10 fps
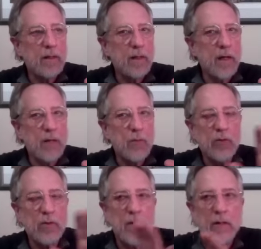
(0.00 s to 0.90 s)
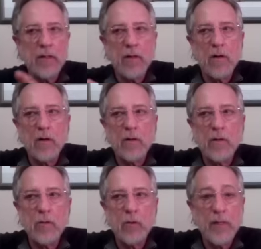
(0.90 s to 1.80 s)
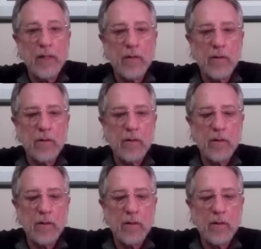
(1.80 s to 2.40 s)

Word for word: I moved about a yard or a meter,